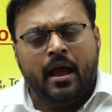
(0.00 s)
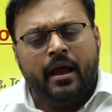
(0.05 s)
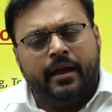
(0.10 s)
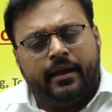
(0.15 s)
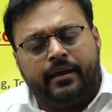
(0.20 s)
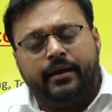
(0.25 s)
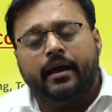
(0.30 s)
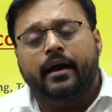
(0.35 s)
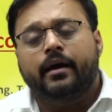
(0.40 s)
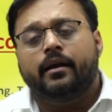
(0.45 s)

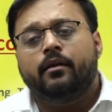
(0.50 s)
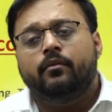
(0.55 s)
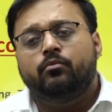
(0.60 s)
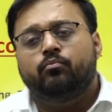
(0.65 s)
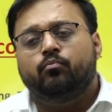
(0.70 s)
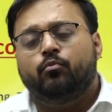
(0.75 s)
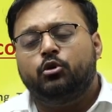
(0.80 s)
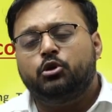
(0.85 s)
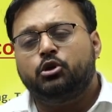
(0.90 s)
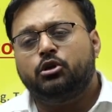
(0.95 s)
Here,
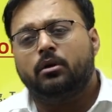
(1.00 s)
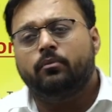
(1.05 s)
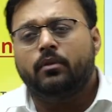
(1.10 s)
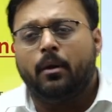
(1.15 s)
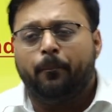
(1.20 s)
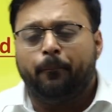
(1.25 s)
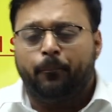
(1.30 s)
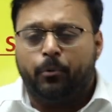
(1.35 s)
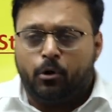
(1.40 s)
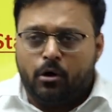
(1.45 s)
most of the
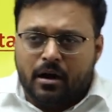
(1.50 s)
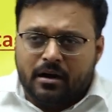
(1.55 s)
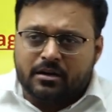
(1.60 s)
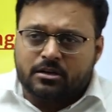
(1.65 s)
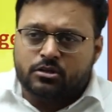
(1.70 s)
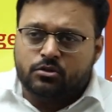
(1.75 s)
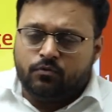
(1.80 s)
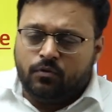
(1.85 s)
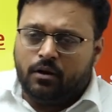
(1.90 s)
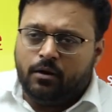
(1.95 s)

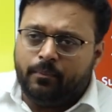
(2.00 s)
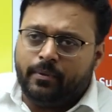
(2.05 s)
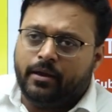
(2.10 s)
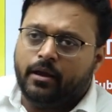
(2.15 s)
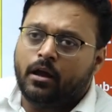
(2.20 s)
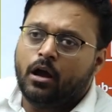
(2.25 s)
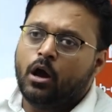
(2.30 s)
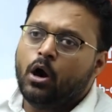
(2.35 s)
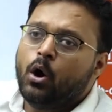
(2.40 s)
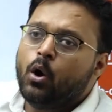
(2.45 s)
products will
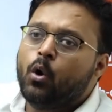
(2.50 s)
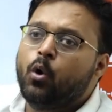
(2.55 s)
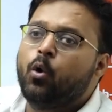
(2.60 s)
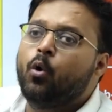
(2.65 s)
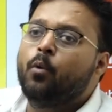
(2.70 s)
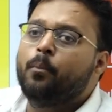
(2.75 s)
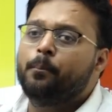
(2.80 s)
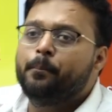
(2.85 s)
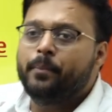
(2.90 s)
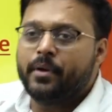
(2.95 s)
be
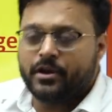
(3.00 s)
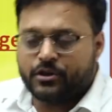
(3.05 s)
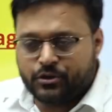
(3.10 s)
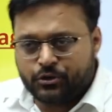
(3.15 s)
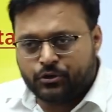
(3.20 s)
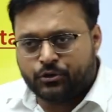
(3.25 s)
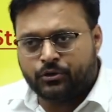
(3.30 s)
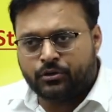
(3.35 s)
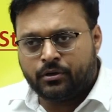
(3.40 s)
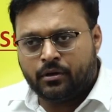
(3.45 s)
home
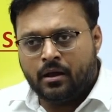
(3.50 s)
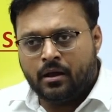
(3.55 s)
based,